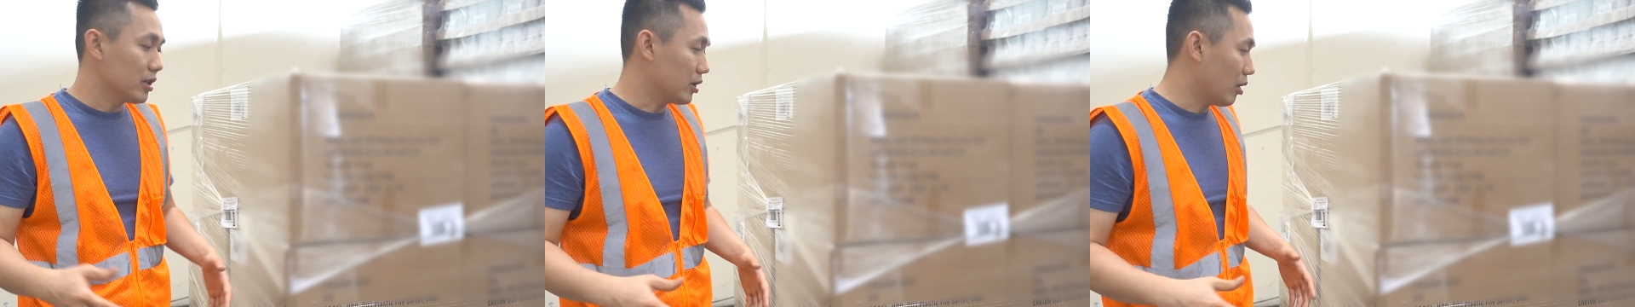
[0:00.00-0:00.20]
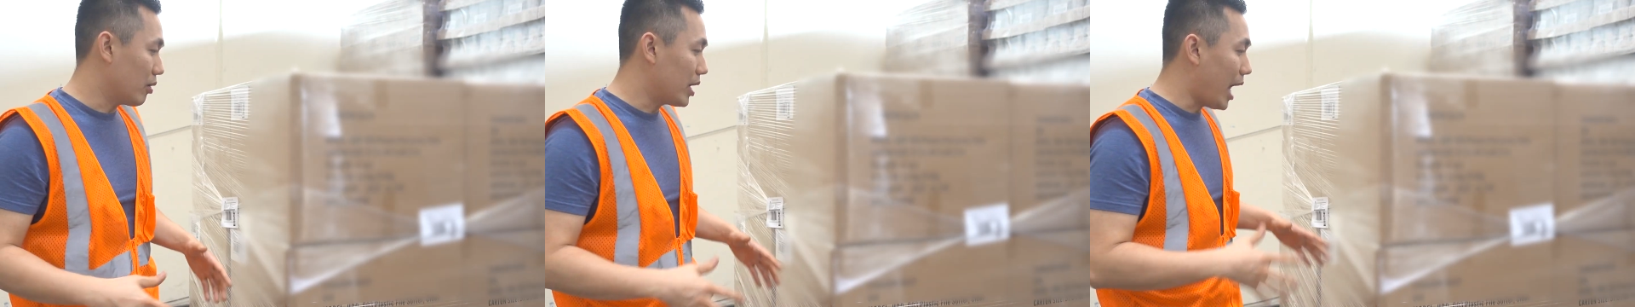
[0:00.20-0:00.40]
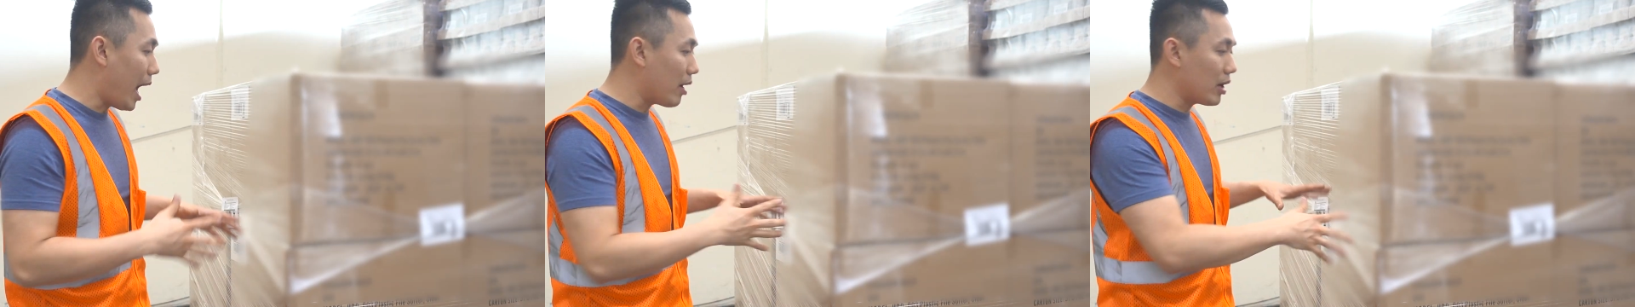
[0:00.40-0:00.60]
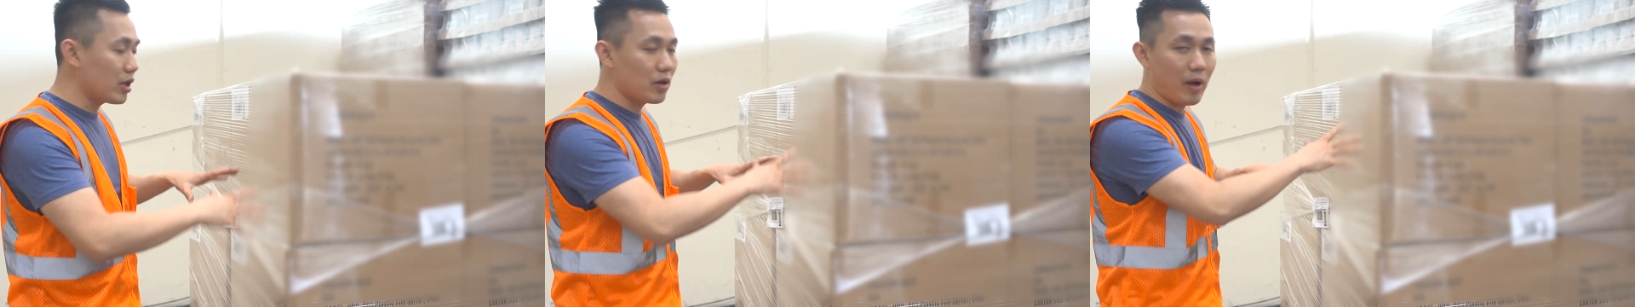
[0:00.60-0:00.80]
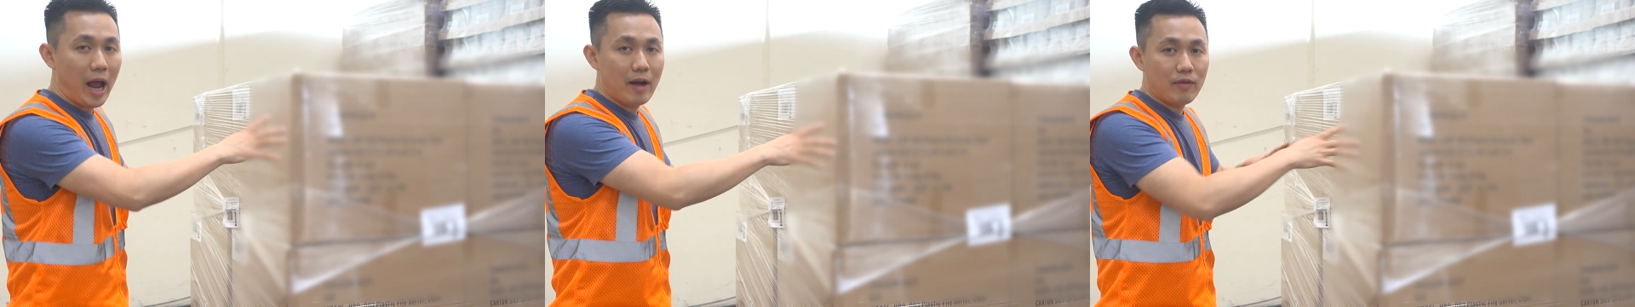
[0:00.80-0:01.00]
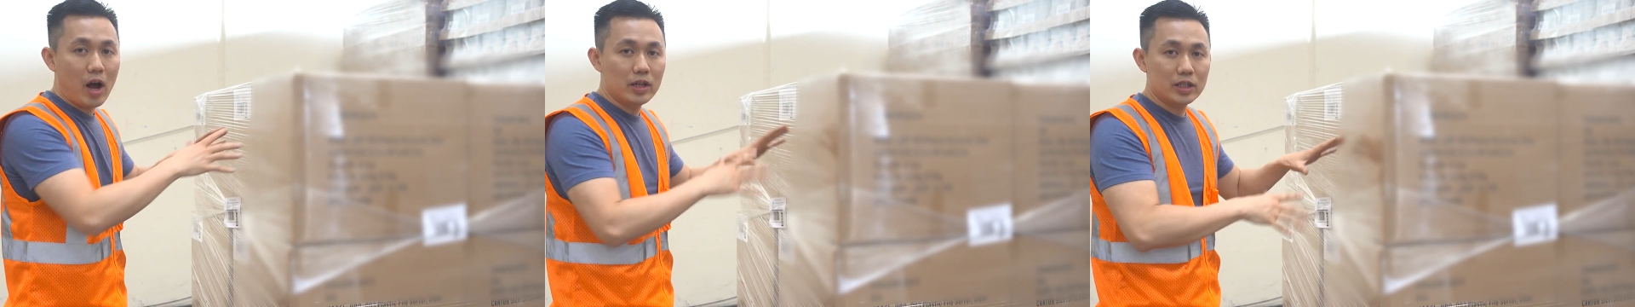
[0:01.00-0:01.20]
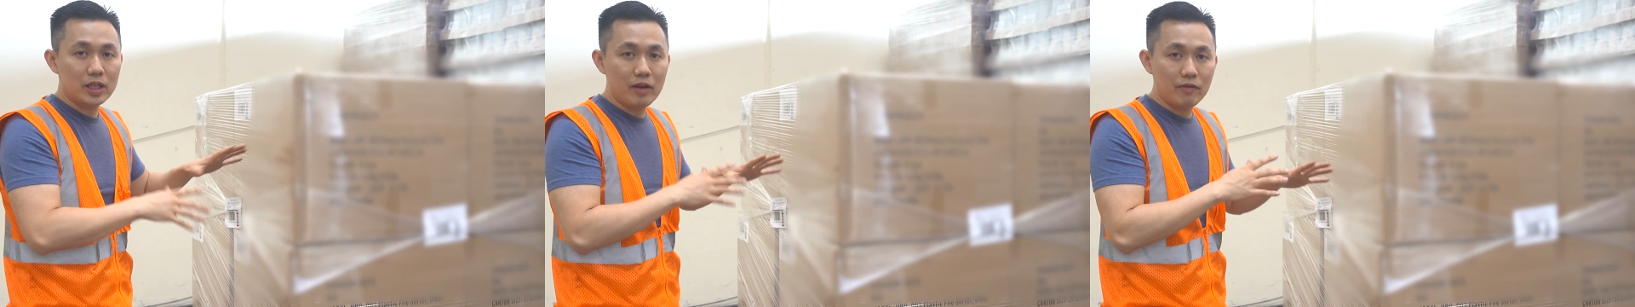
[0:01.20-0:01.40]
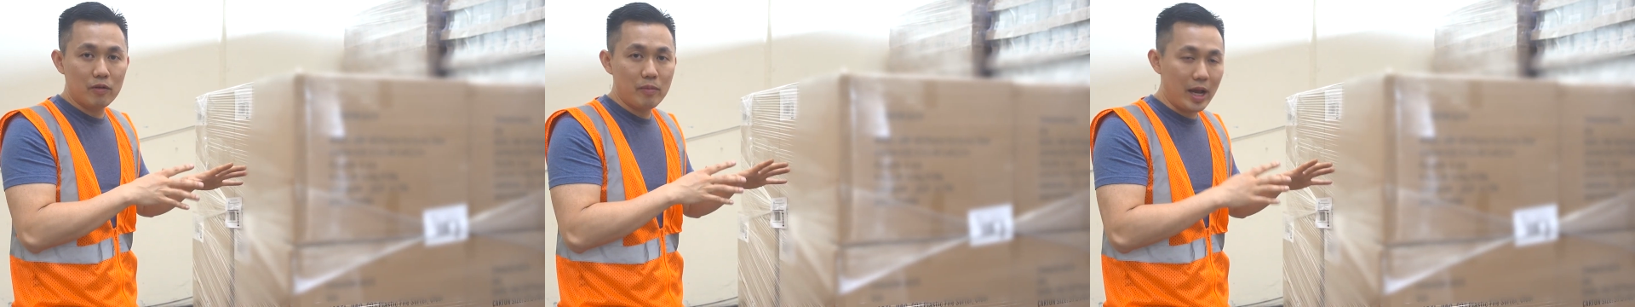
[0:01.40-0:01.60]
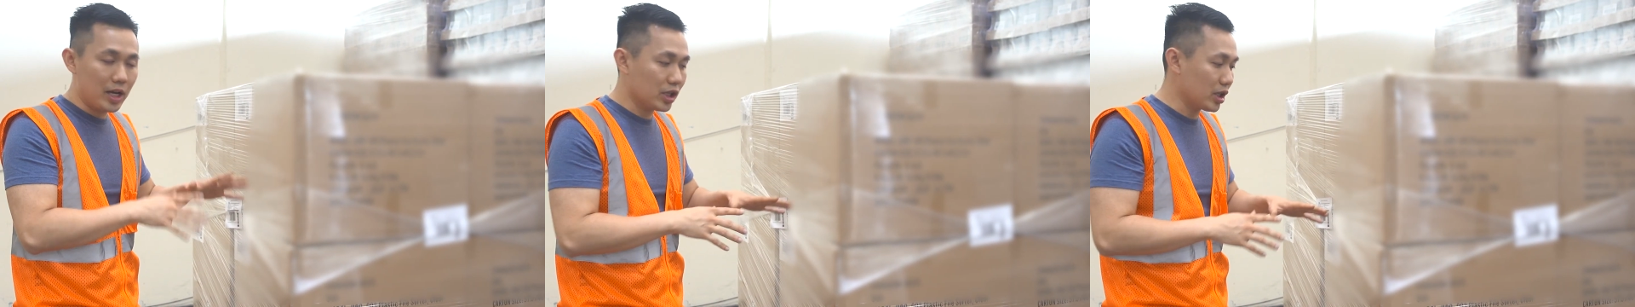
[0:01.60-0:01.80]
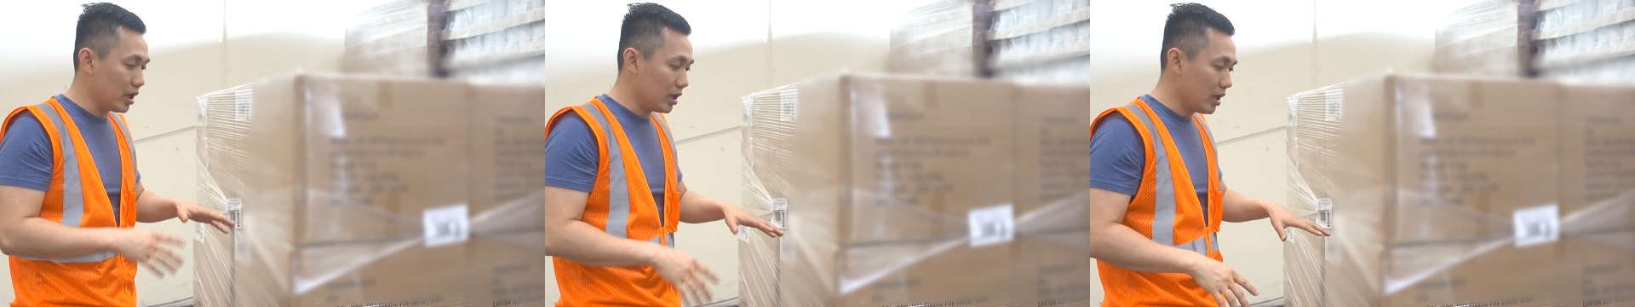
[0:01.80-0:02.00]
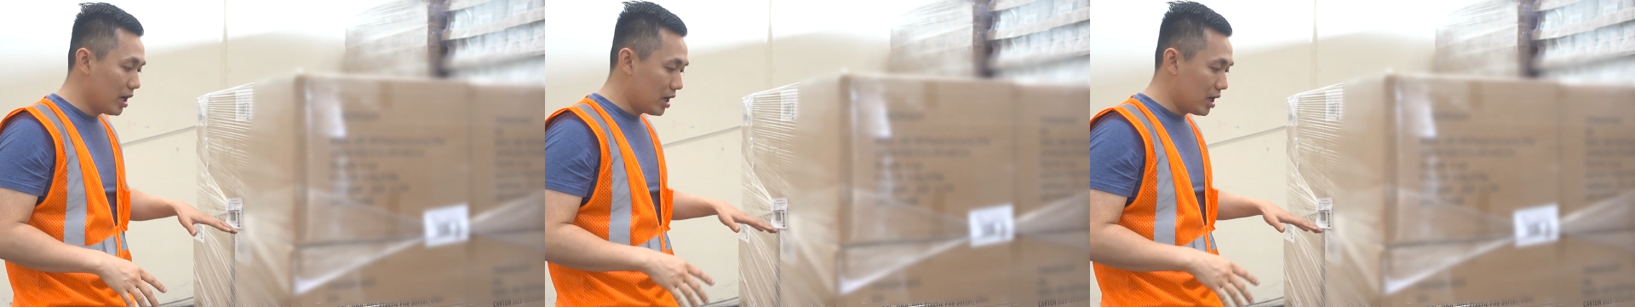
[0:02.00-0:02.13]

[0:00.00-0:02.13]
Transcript: So now that you have all this information,